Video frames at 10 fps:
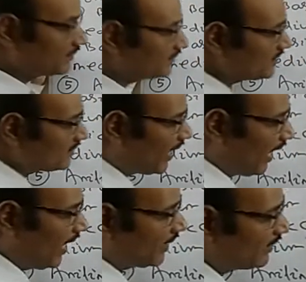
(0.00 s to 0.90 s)
this
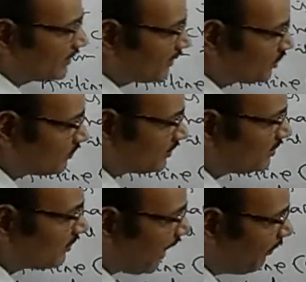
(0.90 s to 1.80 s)
R is
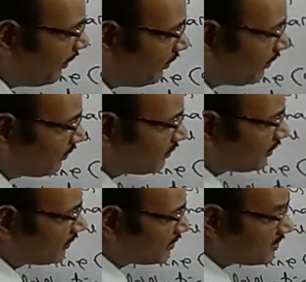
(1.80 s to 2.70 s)
an
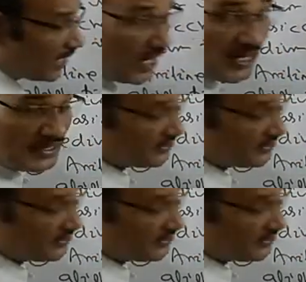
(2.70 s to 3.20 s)
amine, this R